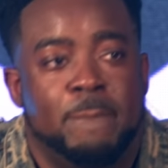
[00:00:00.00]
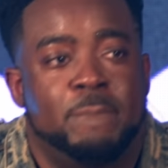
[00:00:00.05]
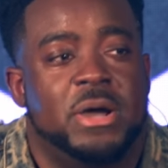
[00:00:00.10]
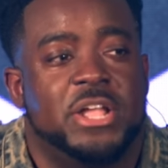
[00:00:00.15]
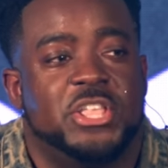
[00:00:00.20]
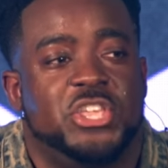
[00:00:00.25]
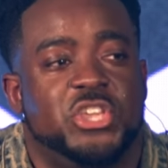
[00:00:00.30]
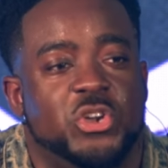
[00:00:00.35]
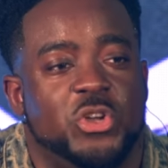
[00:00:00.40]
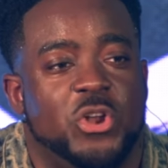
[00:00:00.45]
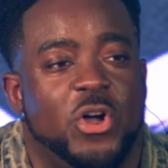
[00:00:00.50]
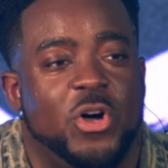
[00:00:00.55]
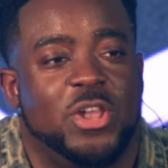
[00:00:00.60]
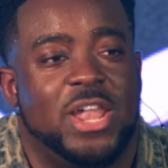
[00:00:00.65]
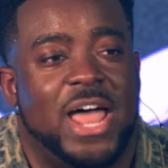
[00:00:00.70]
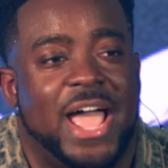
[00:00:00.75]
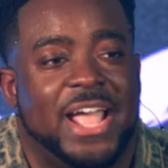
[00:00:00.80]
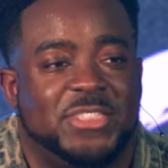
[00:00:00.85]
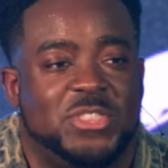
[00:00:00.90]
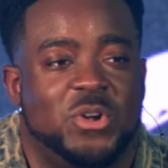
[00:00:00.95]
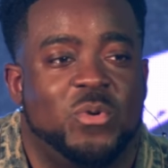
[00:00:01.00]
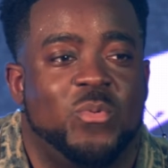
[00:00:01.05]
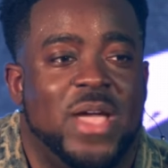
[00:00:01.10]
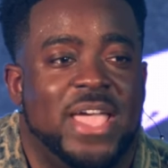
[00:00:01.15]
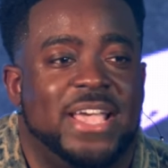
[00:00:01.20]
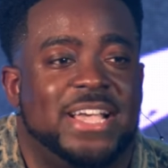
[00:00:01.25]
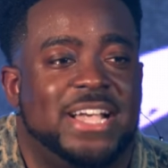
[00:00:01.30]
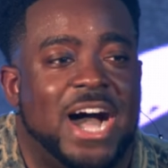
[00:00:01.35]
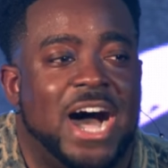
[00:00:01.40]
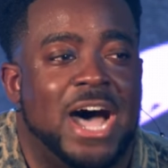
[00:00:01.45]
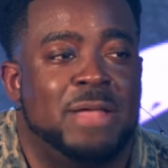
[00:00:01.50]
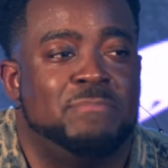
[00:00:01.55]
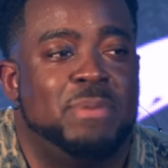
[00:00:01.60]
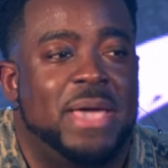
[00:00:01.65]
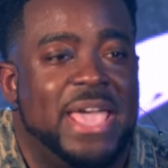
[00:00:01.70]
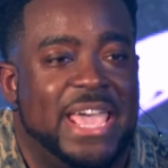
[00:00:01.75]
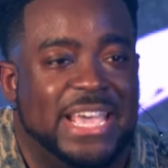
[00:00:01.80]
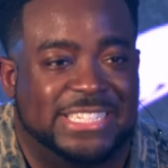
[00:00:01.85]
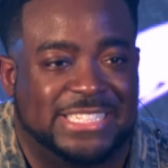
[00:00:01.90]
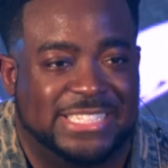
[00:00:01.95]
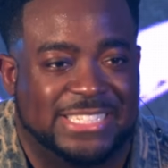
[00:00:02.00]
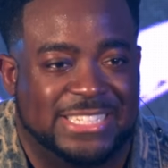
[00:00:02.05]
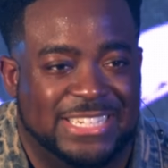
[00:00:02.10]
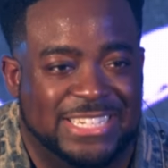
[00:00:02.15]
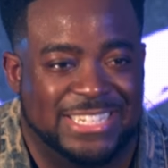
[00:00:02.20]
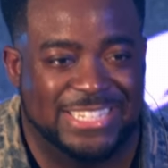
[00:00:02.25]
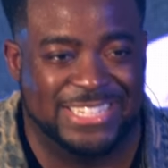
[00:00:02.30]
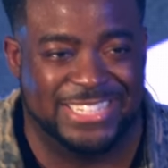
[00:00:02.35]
but you don't like the way God bakes.